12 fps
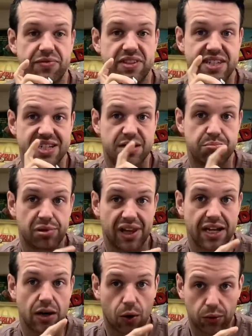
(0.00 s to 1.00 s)

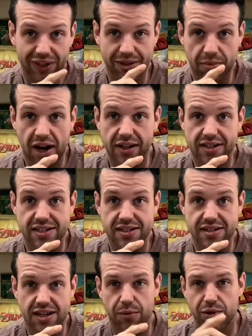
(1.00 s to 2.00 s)
display only
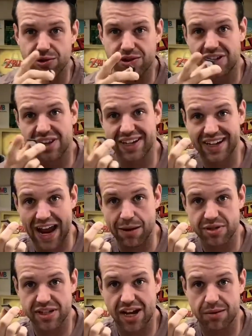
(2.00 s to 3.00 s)
boxes that were usually in like
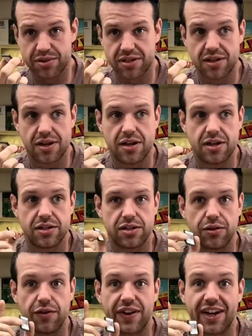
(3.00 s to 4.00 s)
GameStops.
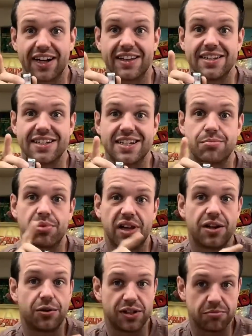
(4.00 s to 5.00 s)
So if I can get the
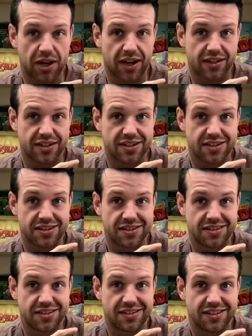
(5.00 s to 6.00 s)
display only box
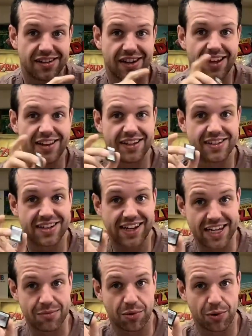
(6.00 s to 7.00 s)
and then
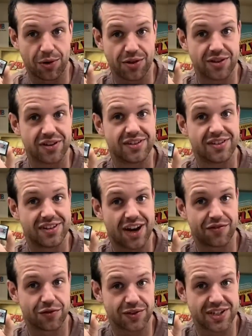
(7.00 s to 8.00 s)
keep all the
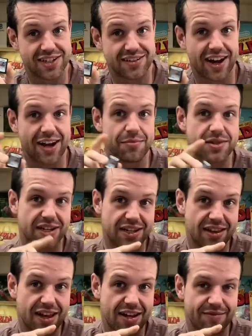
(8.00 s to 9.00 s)
not for resale games
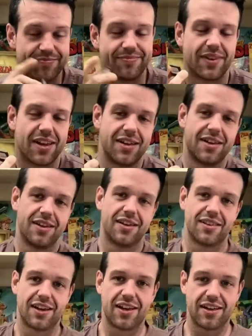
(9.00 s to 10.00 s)
in that,
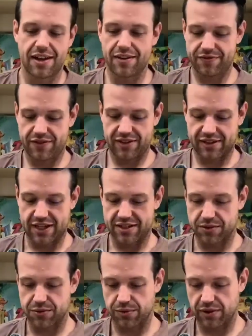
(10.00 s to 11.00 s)
I feel like that's a
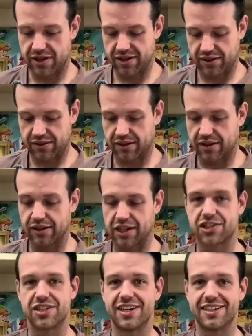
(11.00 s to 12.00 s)
cool little
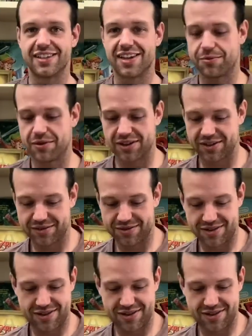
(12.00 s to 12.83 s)
collection idea that I want to do.